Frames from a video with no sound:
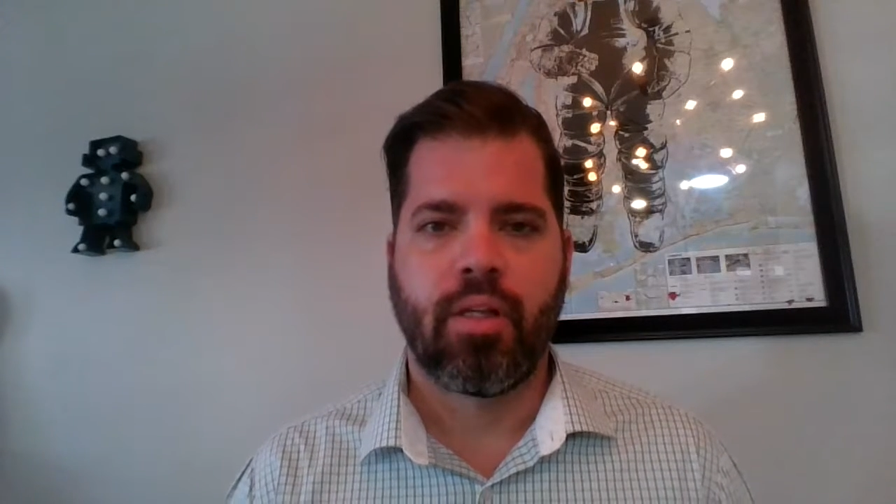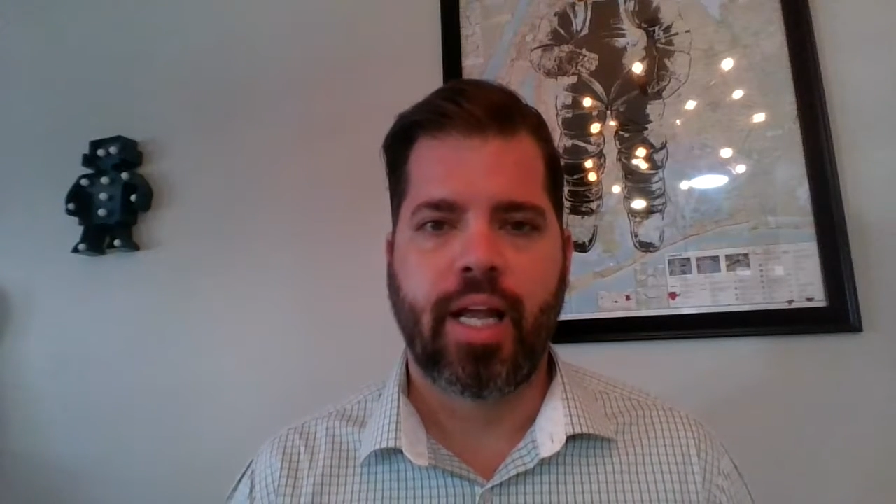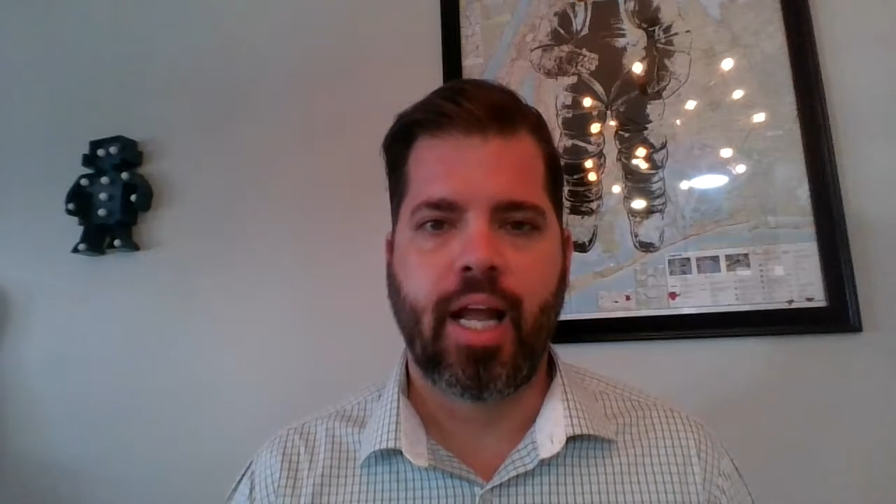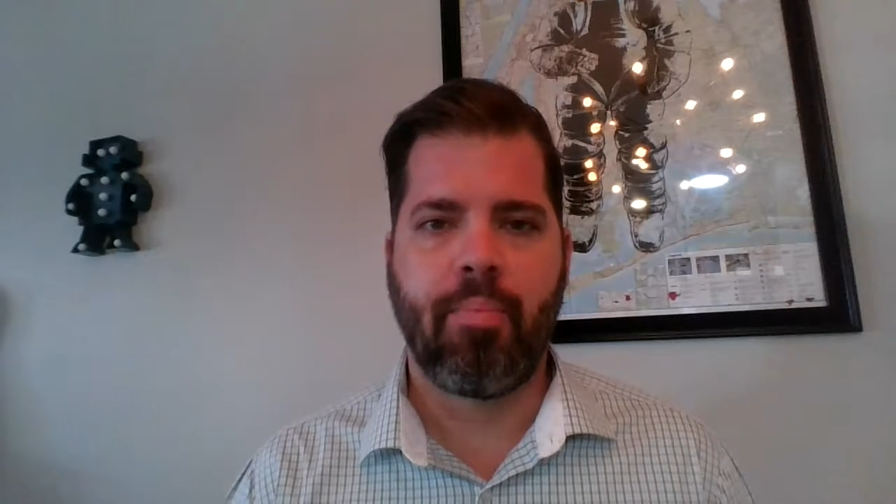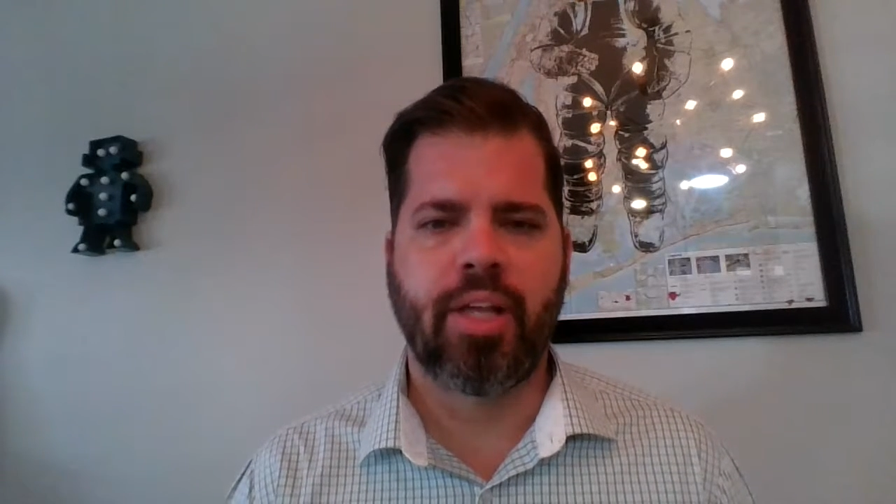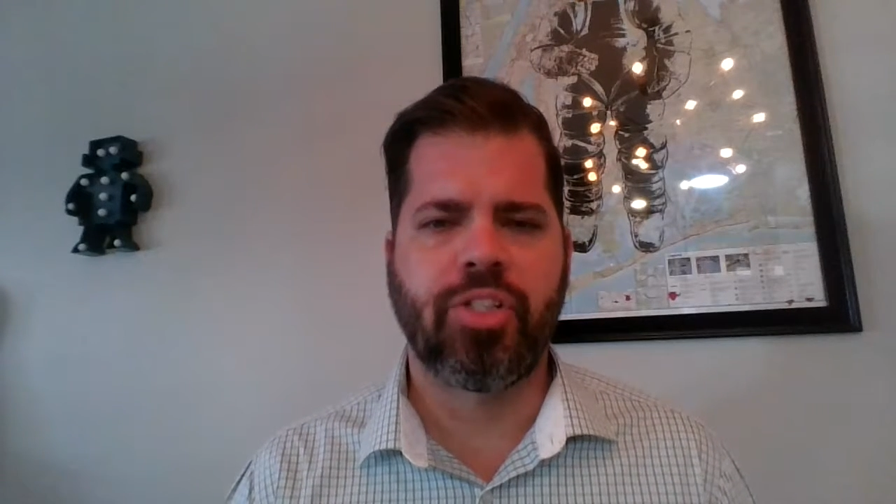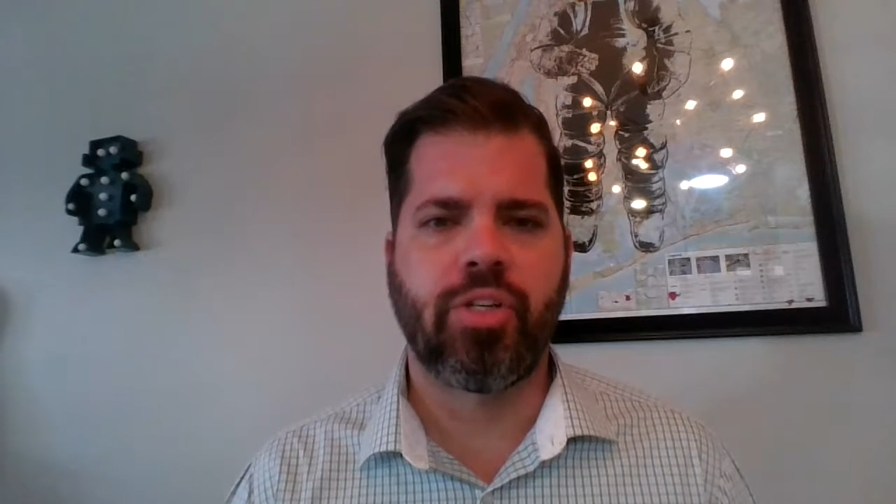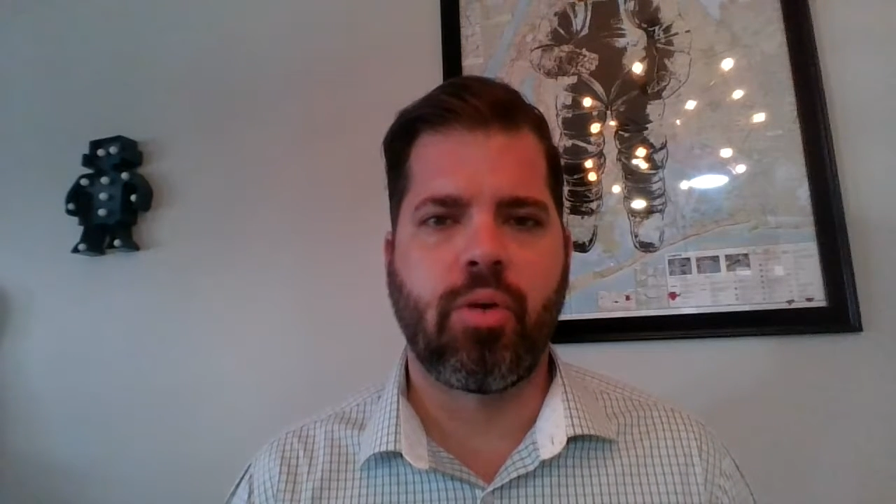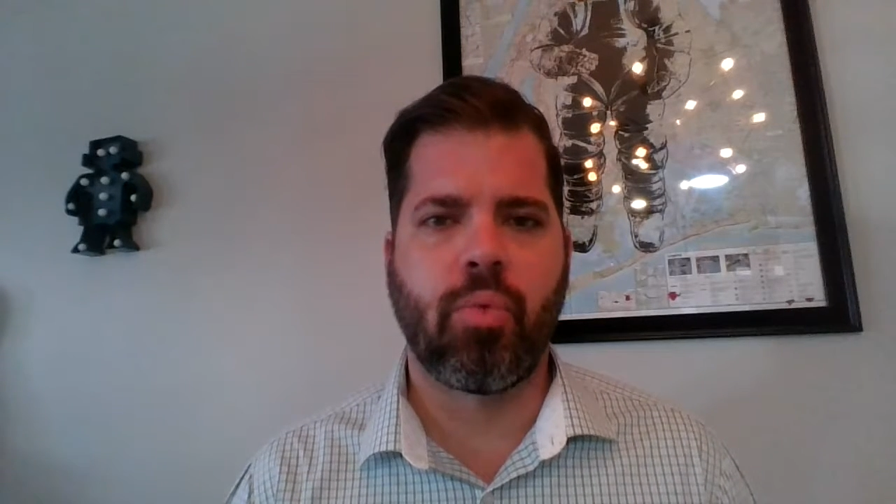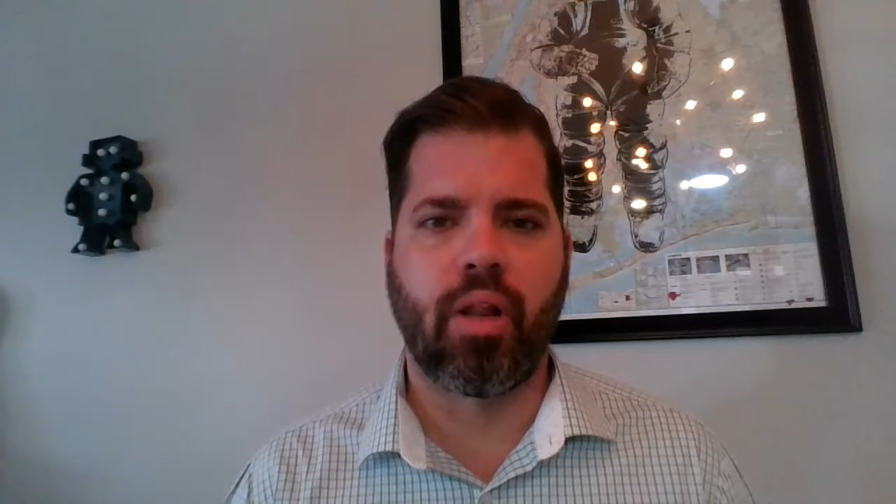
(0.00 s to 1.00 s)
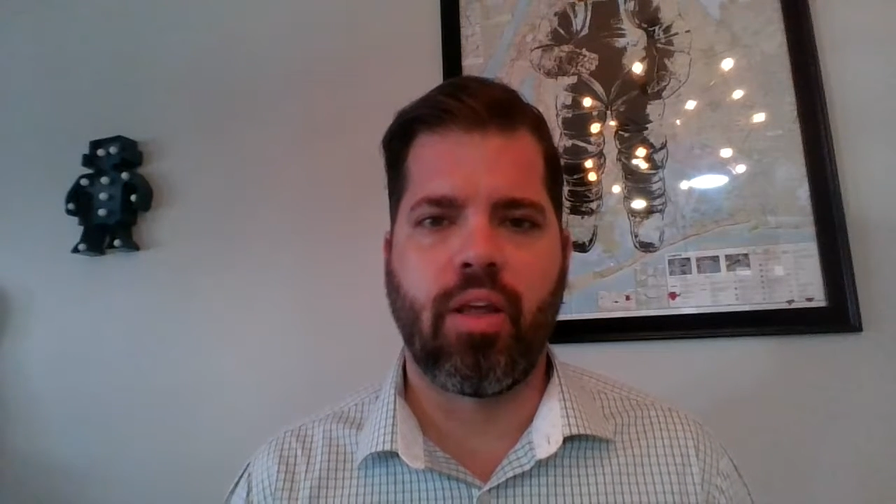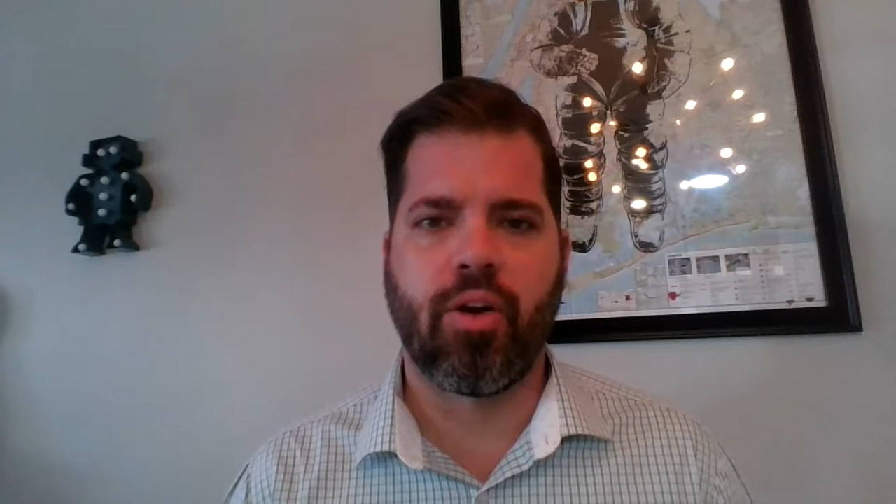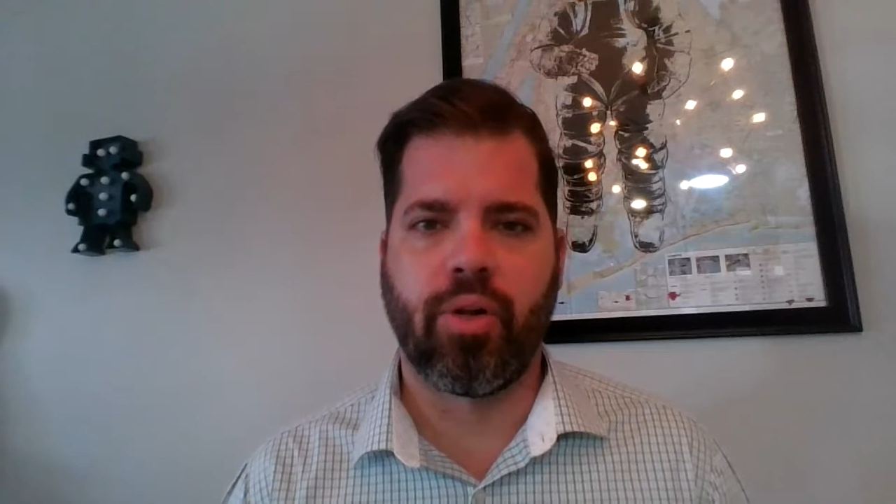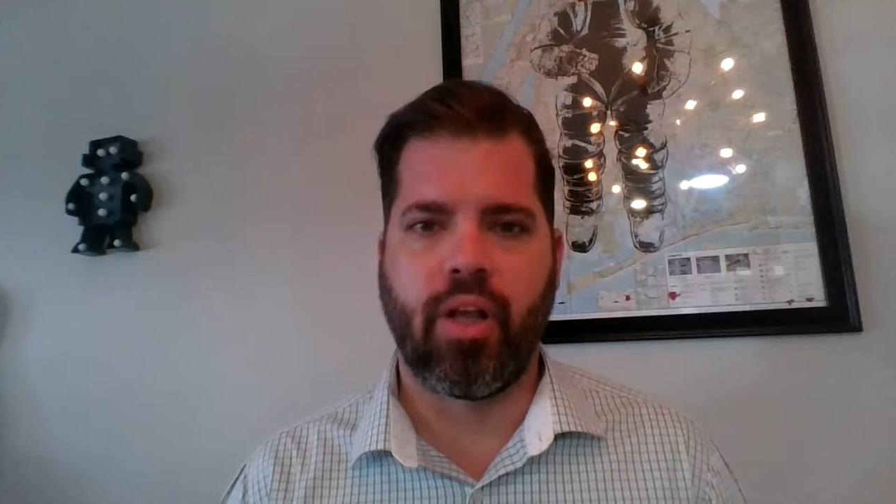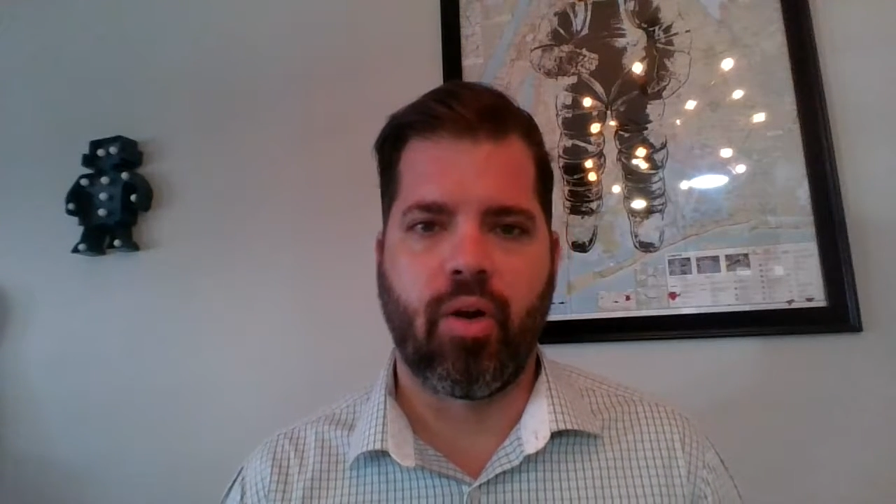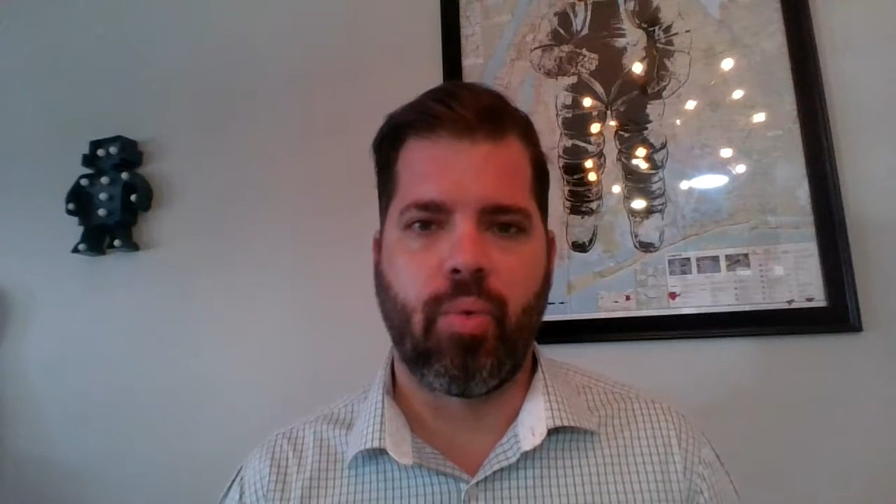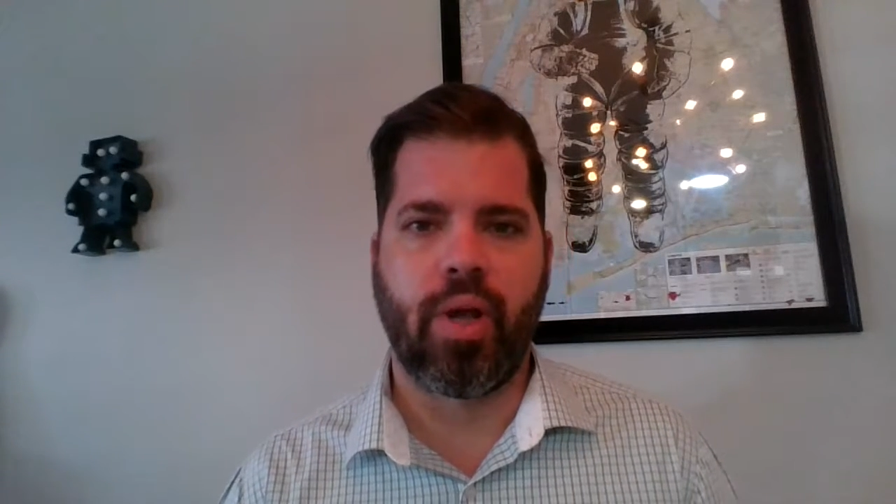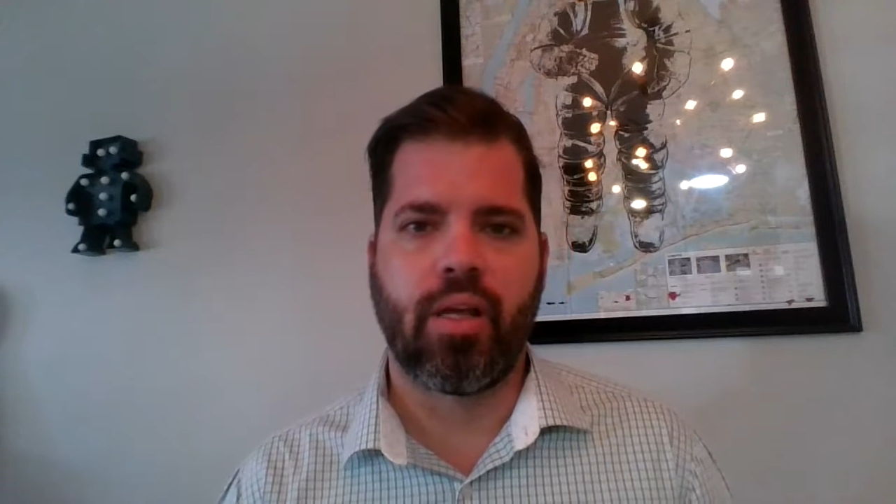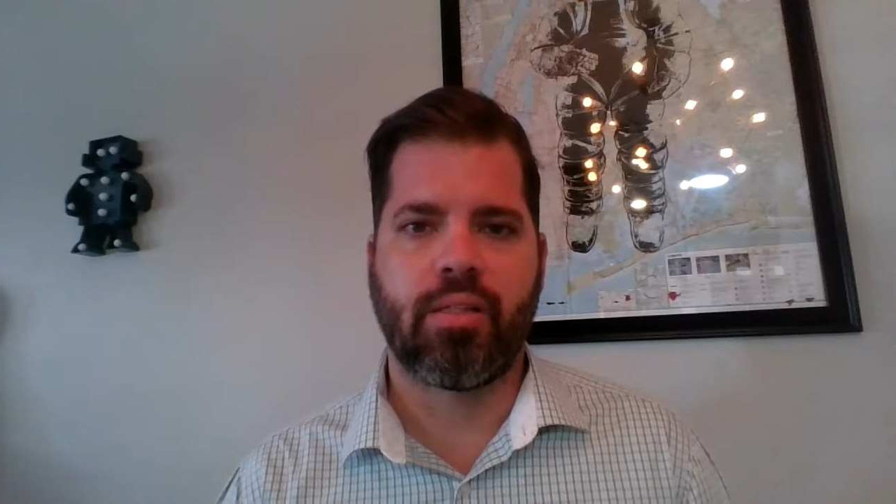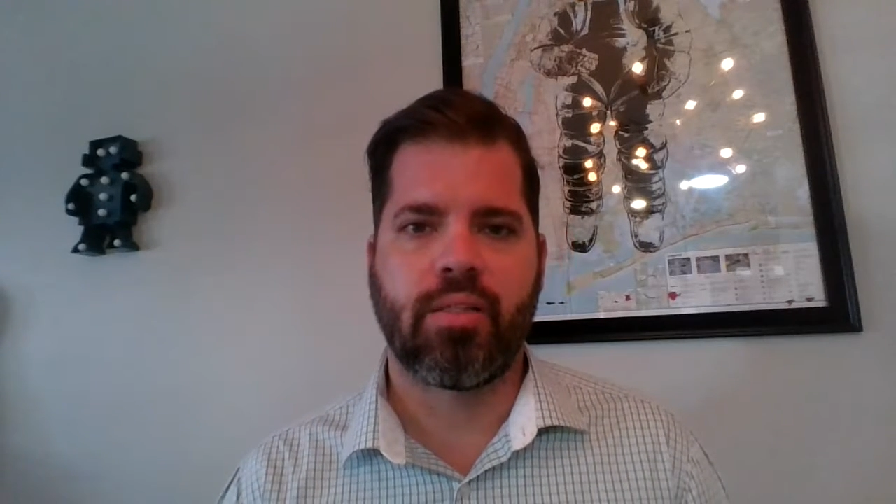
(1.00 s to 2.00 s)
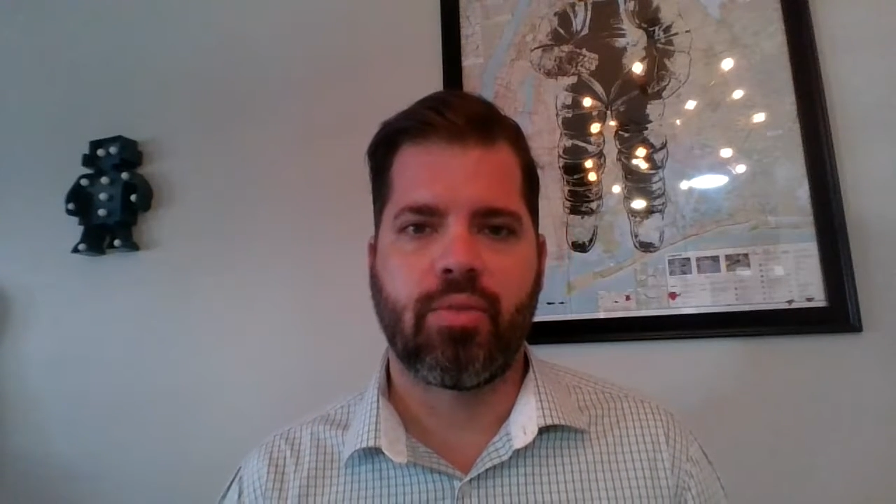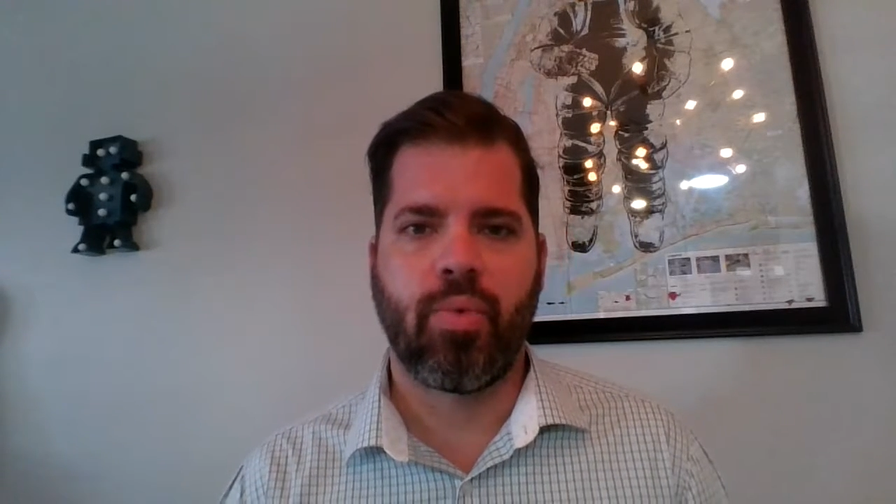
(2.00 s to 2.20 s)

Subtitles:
Like I mentioned in one of the earlier weeks,